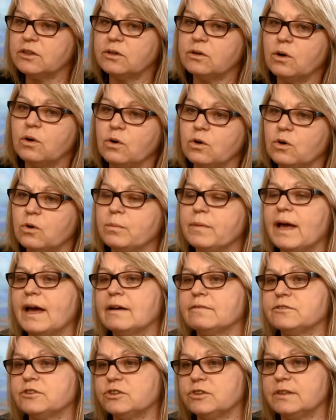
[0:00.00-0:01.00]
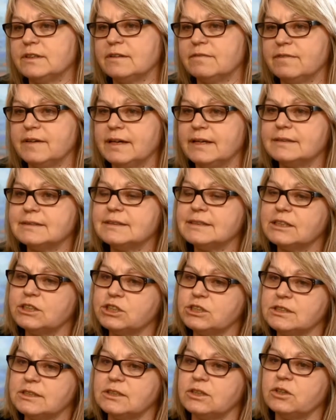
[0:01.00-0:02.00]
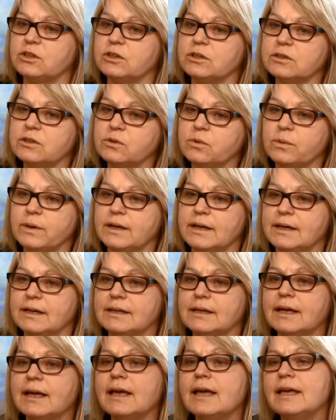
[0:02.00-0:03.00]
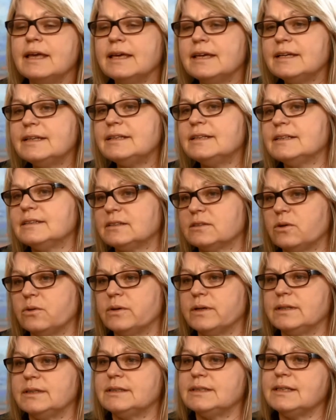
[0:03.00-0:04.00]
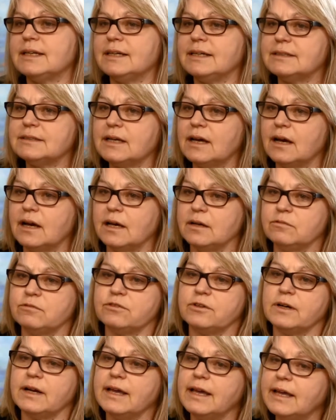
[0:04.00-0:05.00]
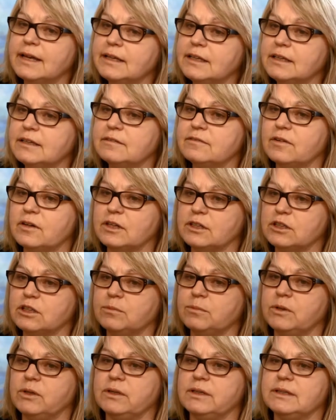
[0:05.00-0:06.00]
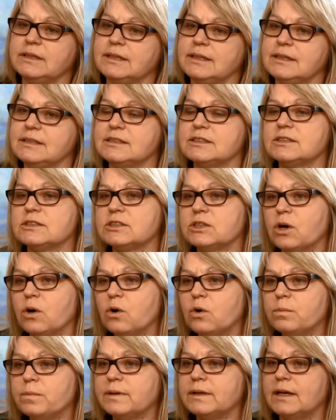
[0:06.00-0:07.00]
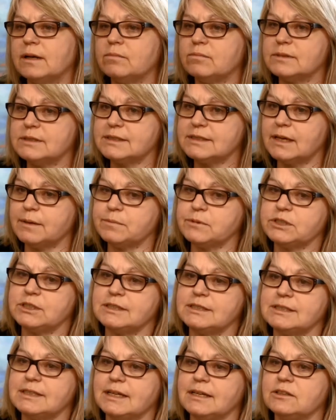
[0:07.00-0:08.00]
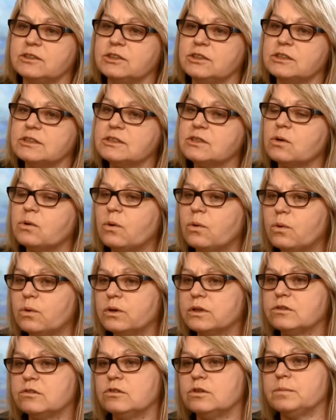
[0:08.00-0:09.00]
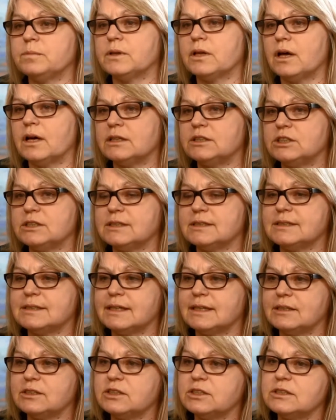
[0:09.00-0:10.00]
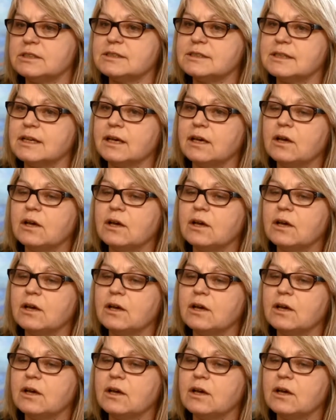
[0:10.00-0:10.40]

their home after an event such as an earthquake, it is going to take time for any of our communities to open up reception centers or group lodging centers.